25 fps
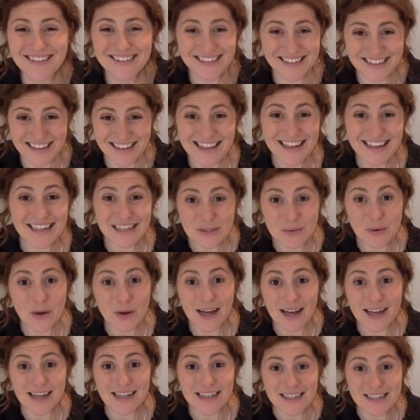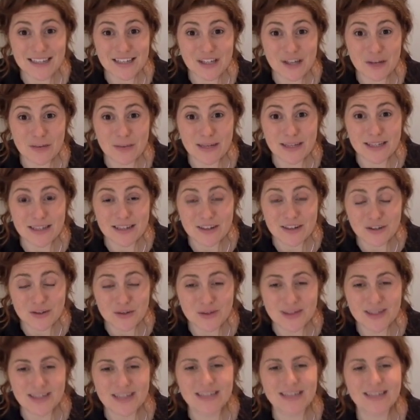See, that's why I need to do my tongue
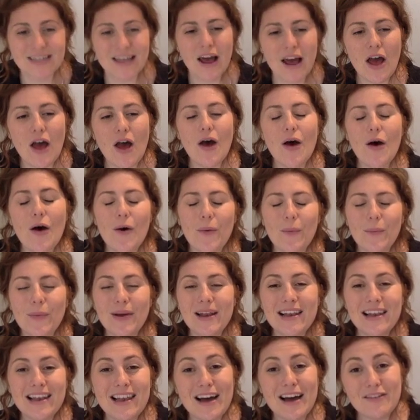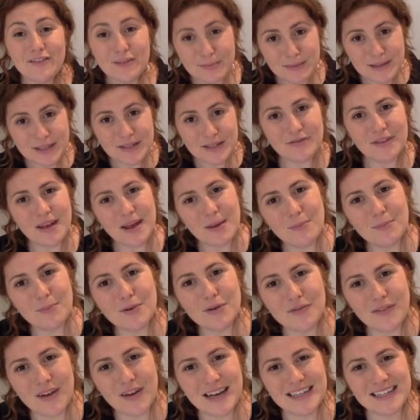twisters. We love a bit of
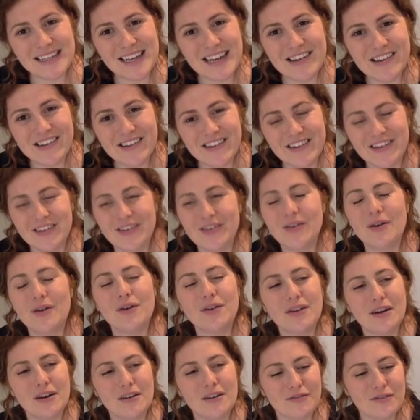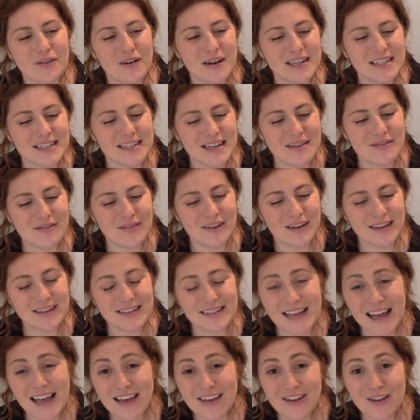improvisation on our Friday
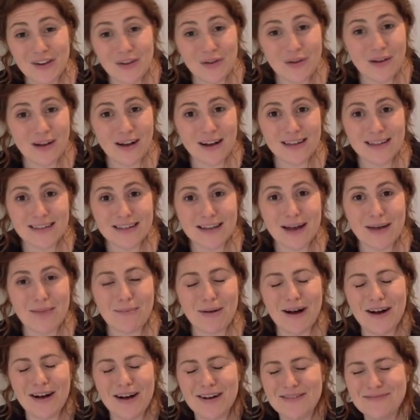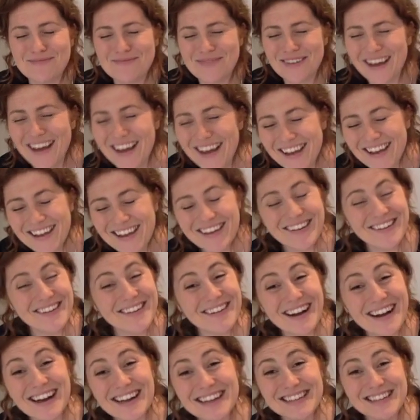evenings, and you guys come
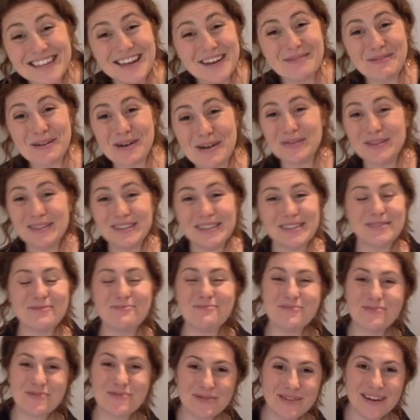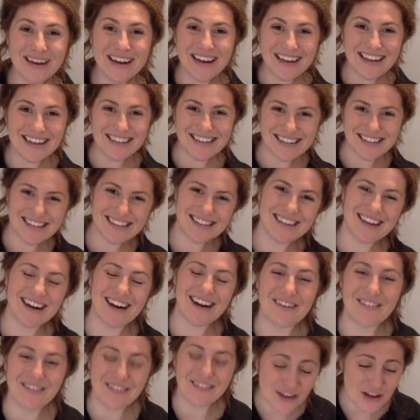up with some brilliant
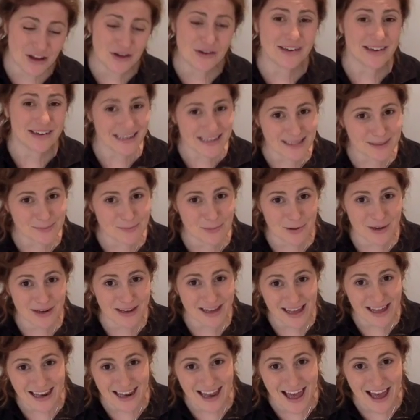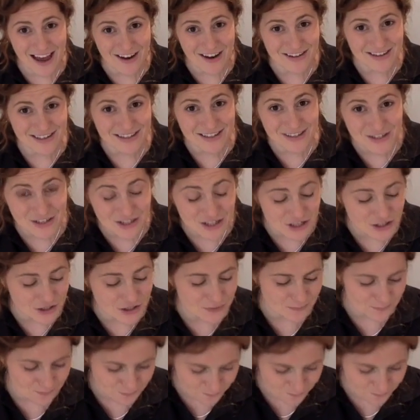stuff. Usually it's pretty hilarious too.